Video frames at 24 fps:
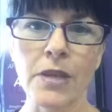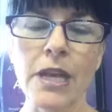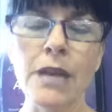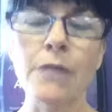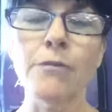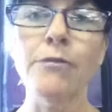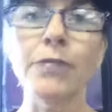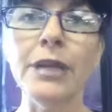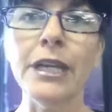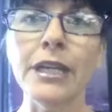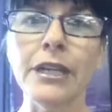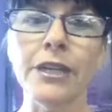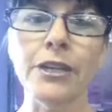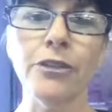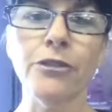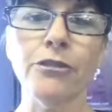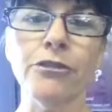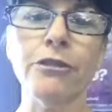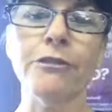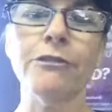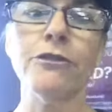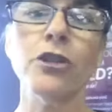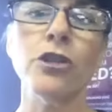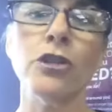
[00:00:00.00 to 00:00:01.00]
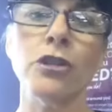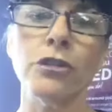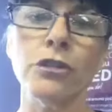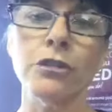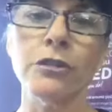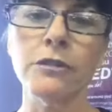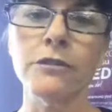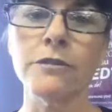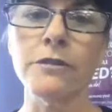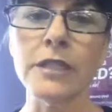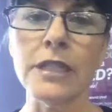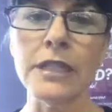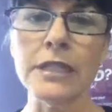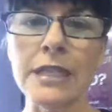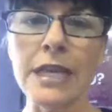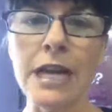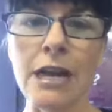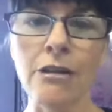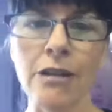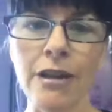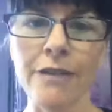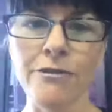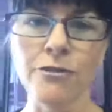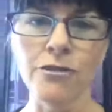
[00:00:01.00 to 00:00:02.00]
being an owner of Curves is
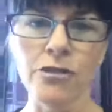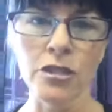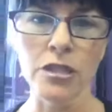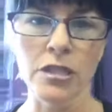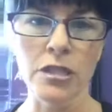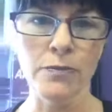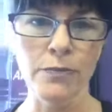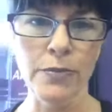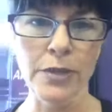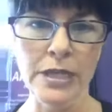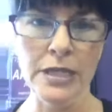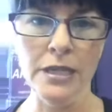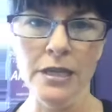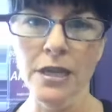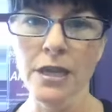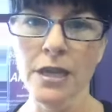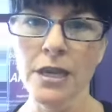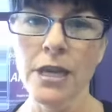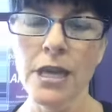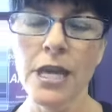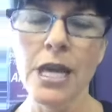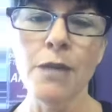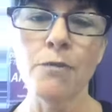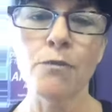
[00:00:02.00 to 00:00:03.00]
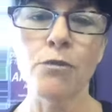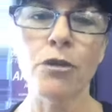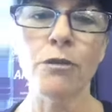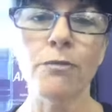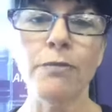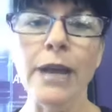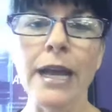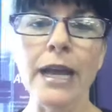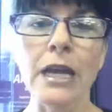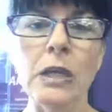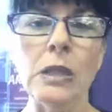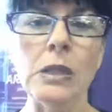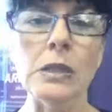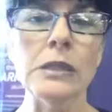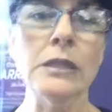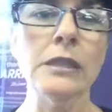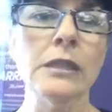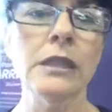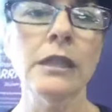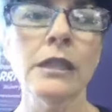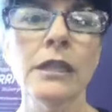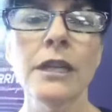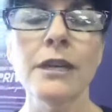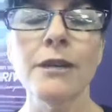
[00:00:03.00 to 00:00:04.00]
how I've just been propelled.
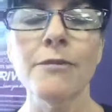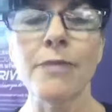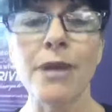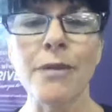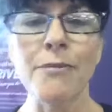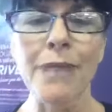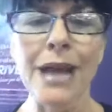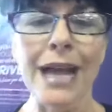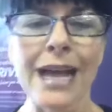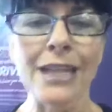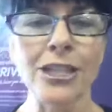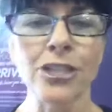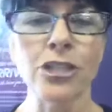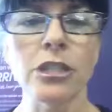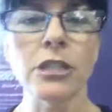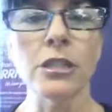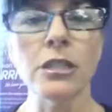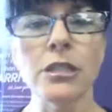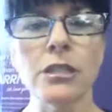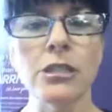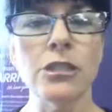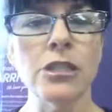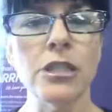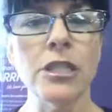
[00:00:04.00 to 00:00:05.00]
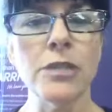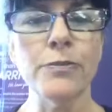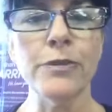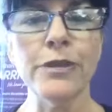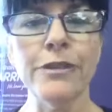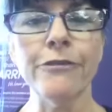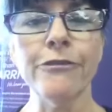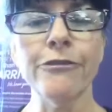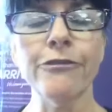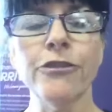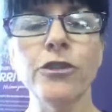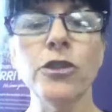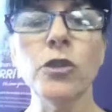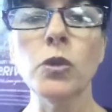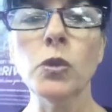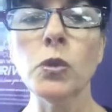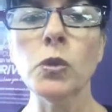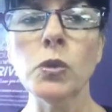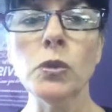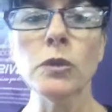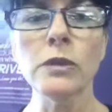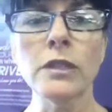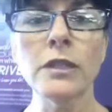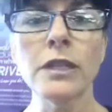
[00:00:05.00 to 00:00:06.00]
My passion has just been
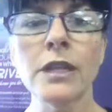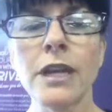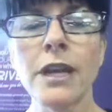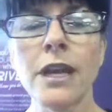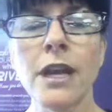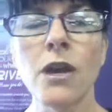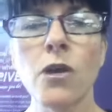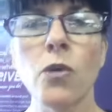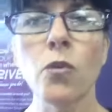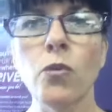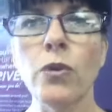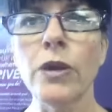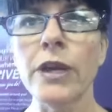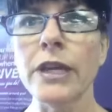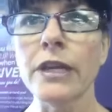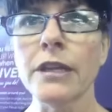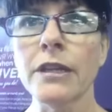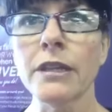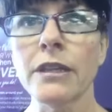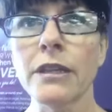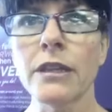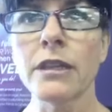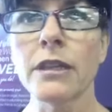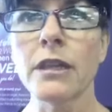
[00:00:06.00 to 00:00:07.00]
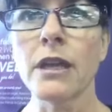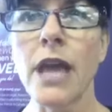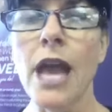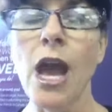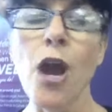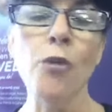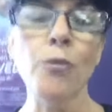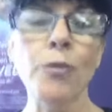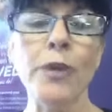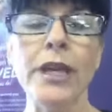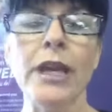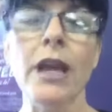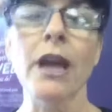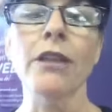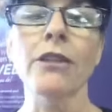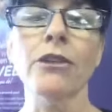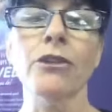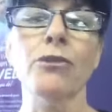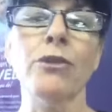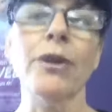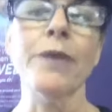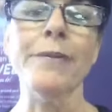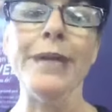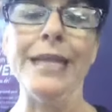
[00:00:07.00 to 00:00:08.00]
fueled with helping other
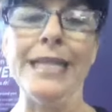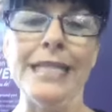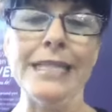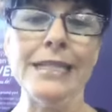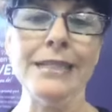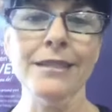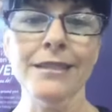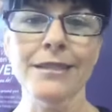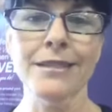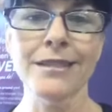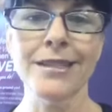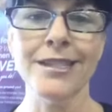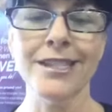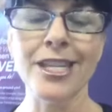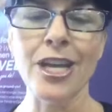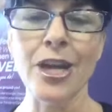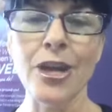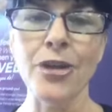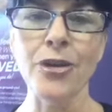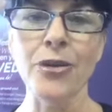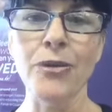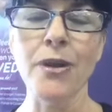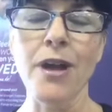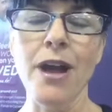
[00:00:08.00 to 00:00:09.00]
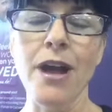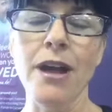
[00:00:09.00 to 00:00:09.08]
women. So